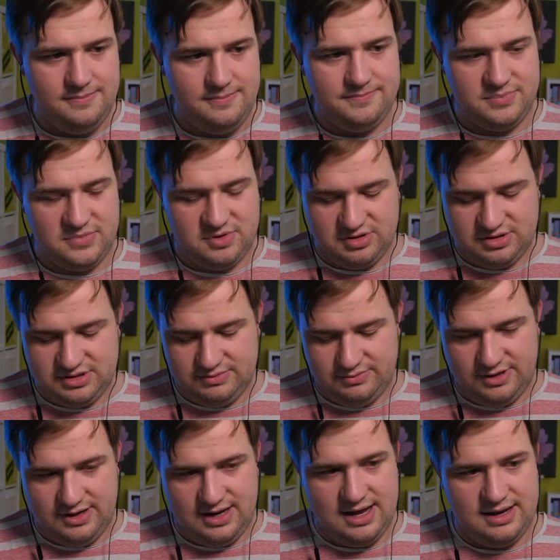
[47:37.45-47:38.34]
because I
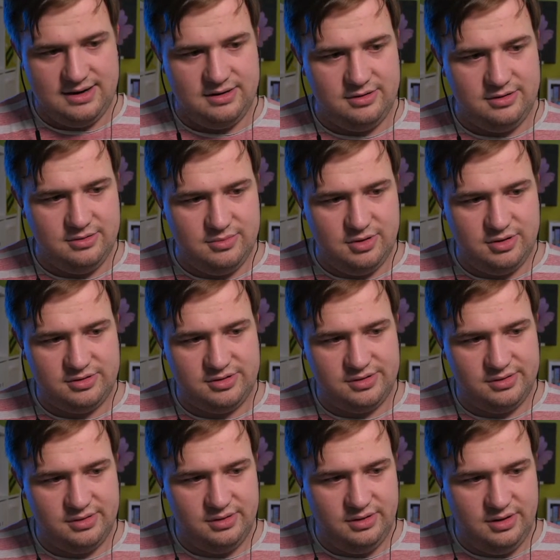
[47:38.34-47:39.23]
want to add a new
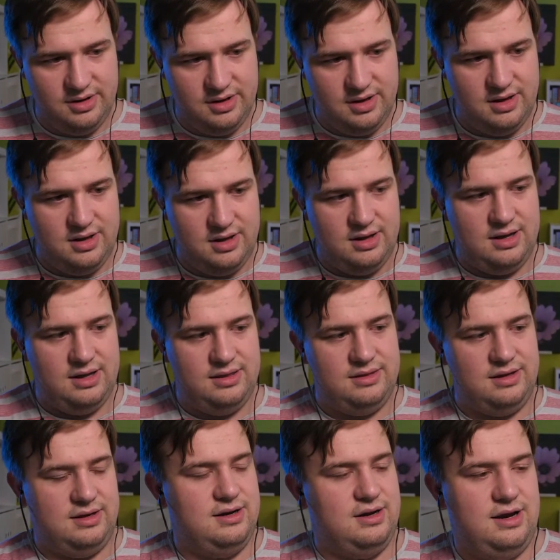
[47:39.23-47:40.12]
module, and
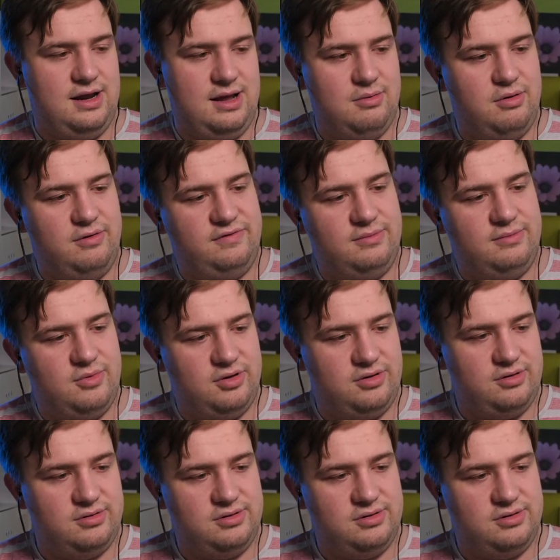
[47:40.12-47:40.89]
then the name of the module.